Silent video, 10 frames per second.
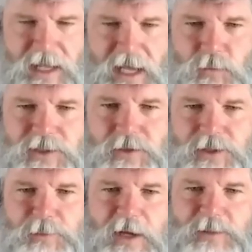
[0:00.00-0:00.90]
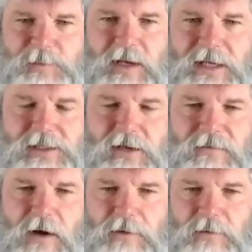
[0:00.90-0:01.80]
lines, what's your experience been like so
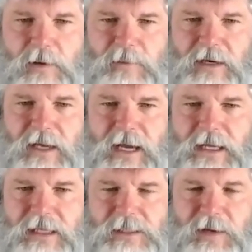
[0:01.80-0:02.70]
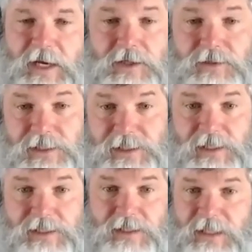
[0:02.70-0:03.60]
far with Rugby Atlanta? It's been an interesting
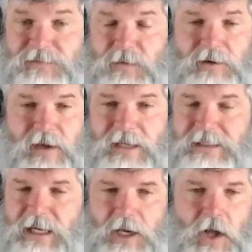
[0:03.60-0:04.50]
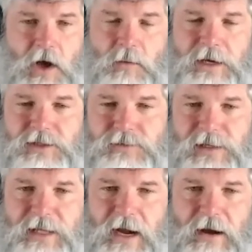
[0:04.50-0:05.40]
season thus far. You guys had a long winning
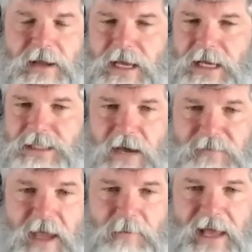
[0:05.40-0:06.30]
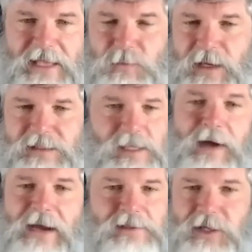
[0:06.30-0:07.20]
streak there. Tough game last week.
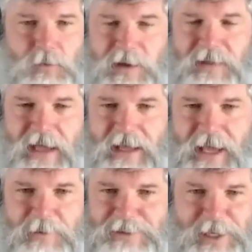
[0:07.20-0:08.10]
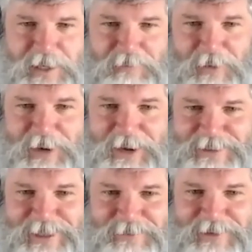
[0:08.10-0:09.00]
Somebody was going to win that game. It was going to be RUNY or it
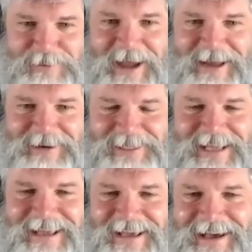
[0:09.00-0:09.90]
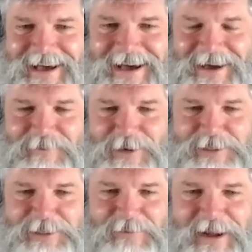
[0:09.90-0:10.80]
was going to be the Rattlers. Uh,
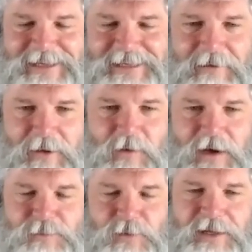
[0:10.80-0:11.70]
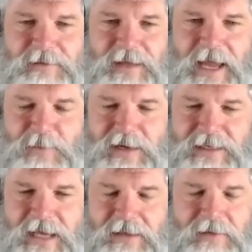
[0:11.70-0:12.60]
unfortunately yeah. for ATL, it was RUNY in the end,
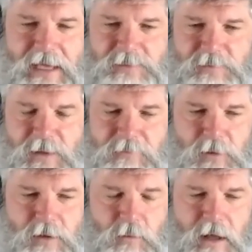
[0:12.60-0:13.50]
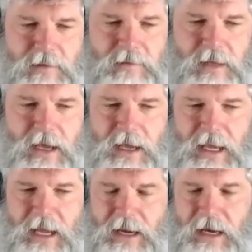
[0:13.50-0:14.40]
but uh, you guys played really well uh,
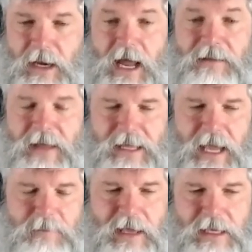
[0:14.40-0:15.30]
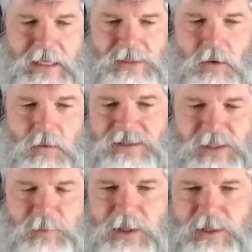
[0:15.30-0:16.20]
at, a lot of that game. So, what's
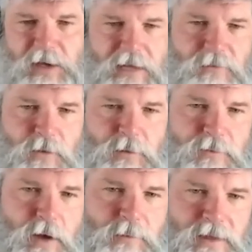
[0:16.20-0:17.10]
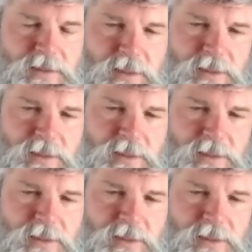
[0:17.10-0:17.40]
experience been like for you with rugby this